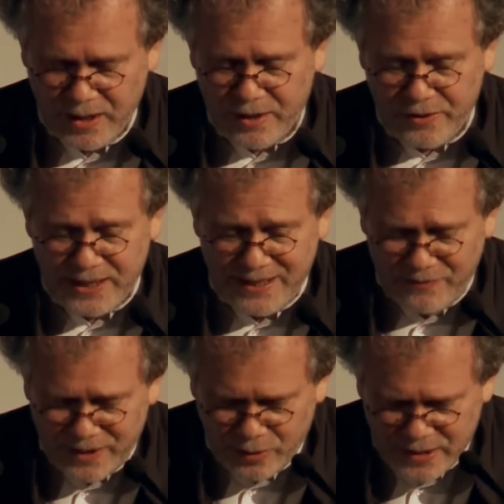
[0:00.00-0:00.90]
The
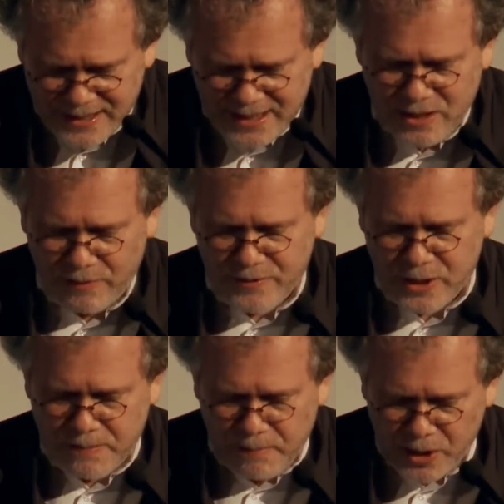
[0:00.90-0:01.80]
difficulties of
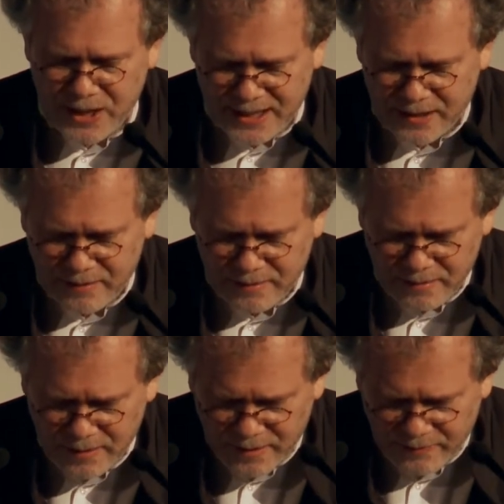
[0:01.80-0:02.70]
smuggling
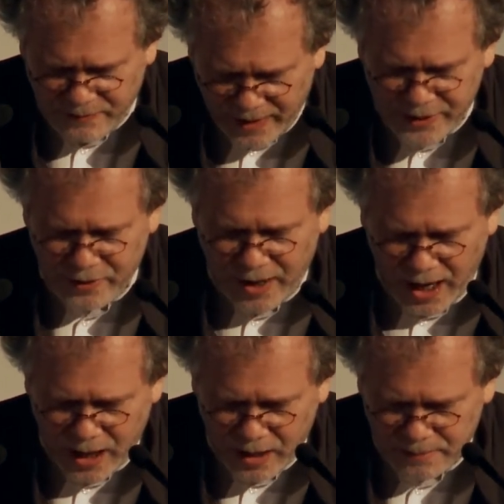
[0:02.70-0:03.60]

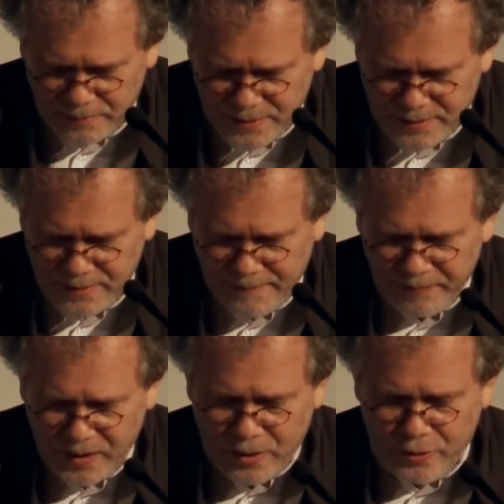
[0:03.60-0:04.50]
firearms,
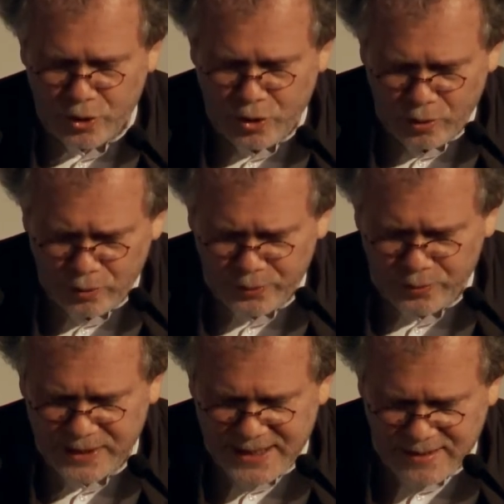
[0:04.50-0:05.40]
the call
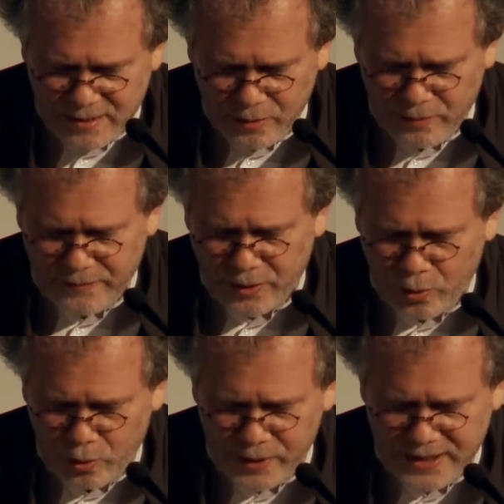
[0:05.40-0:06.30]
to dissolve
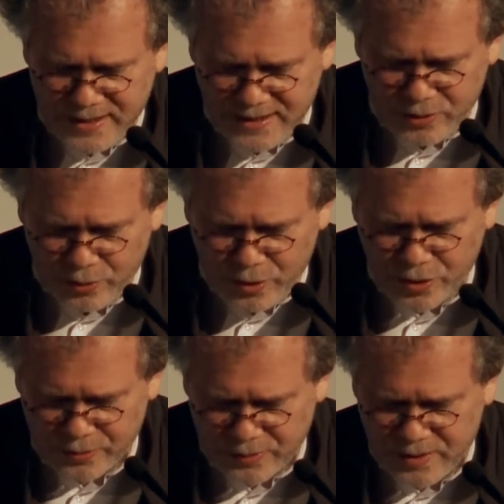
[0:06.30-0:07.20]
all
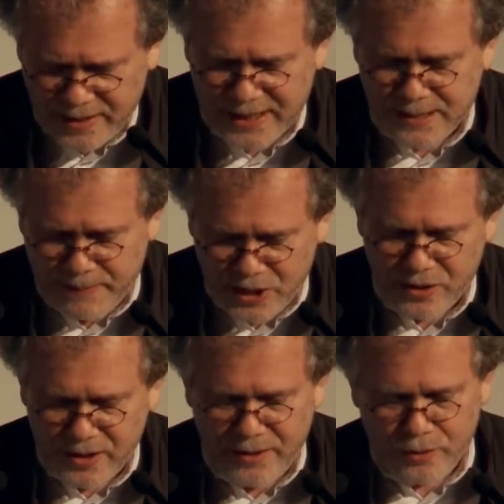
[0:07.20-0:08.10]
institutions,
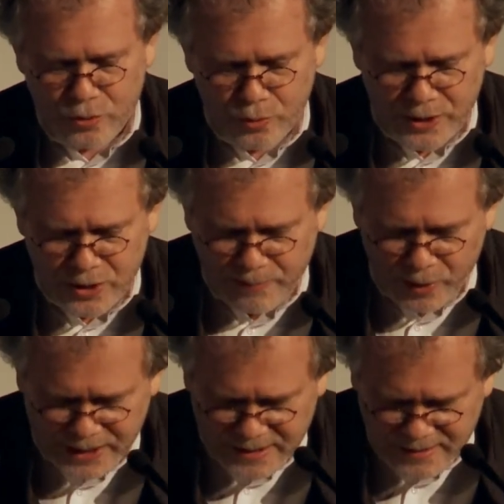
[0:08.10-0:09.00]
especially the Jewish
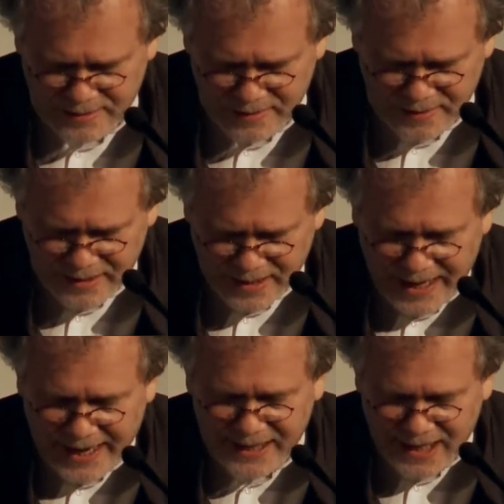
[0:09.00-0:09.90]
police,
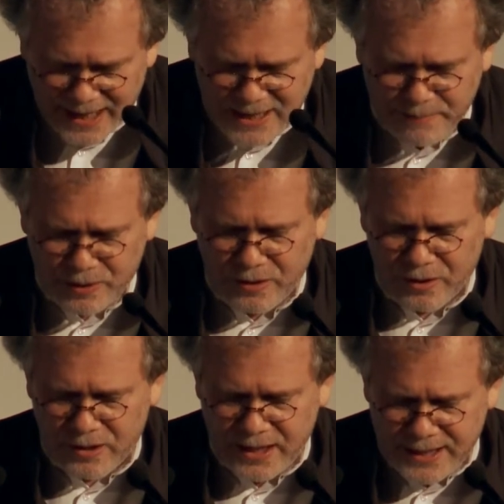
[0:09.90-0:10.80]
and last but
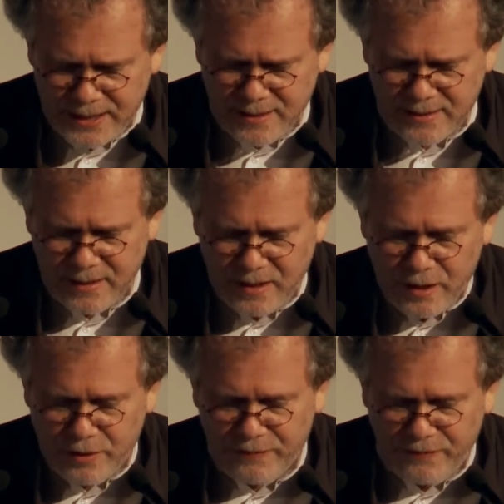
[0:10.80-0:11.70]
not least,
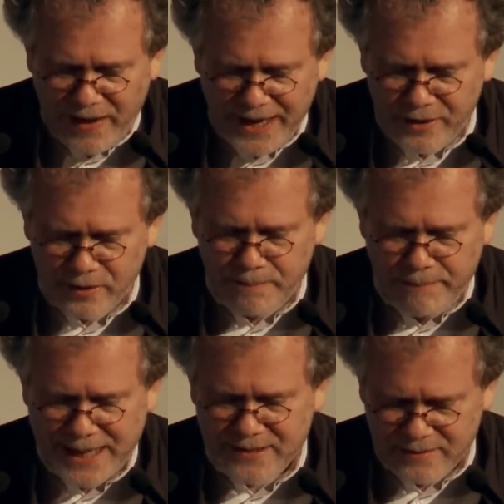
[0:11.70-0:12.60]
the final
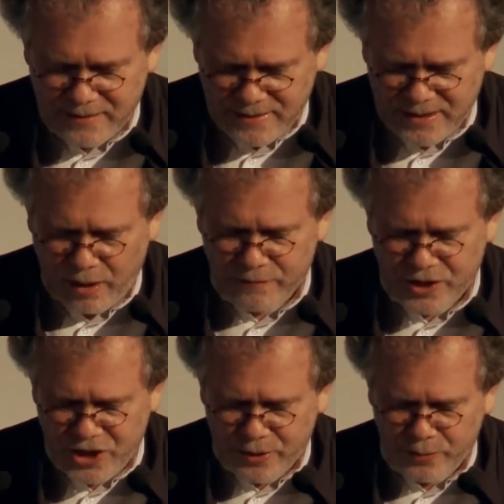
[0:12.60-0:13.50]
battles
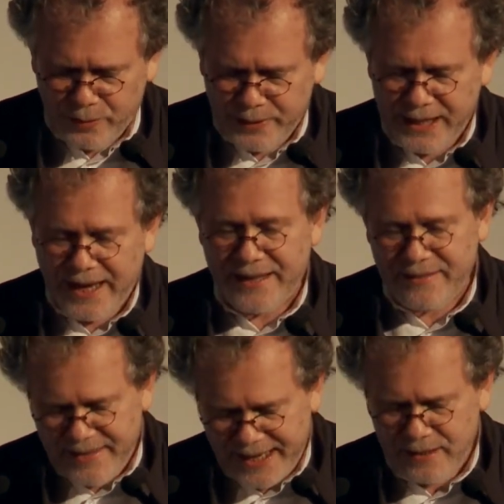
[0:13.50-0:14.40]
of January
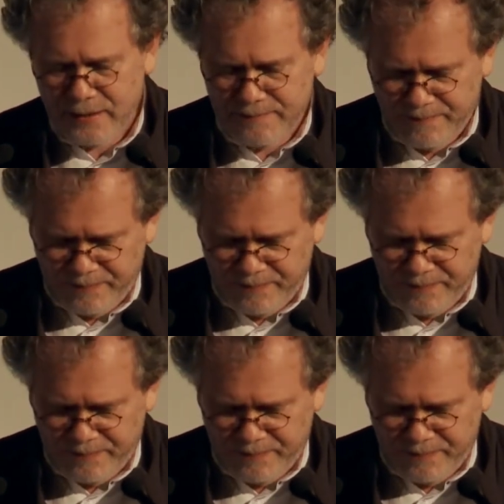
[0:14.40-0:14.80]
and then